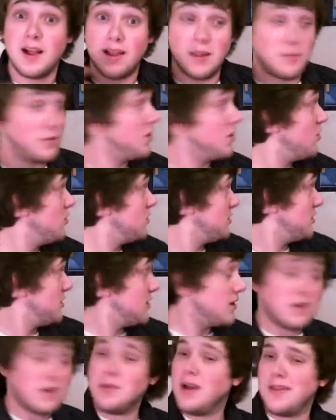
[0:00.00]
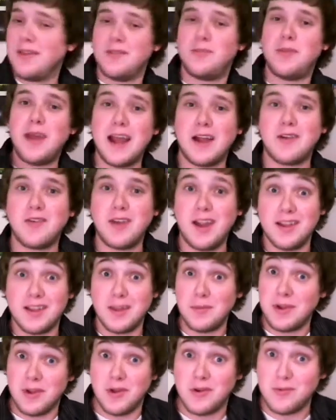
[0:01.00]
Let me know what you think about the background.
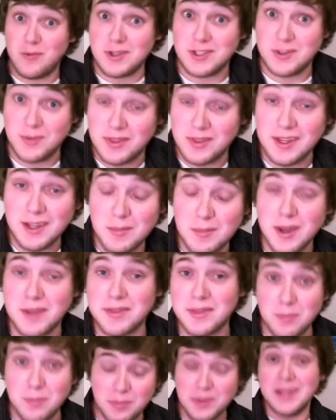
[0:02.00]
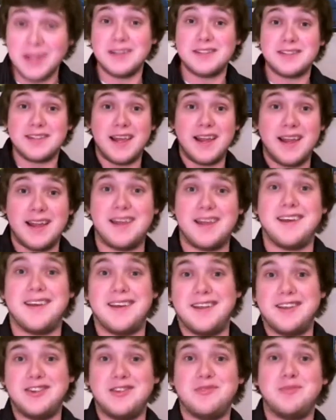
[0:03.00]
Let me know what you think about the beats that
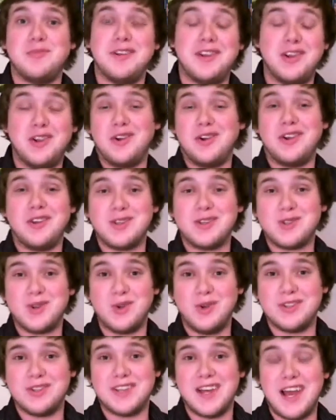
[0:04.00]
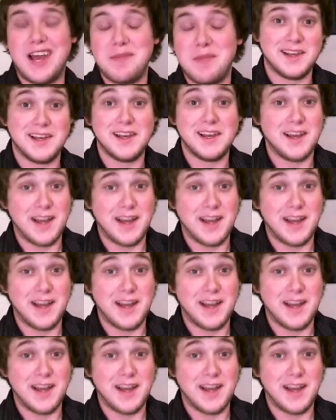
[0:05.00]
uh, you've been hearing this whole time.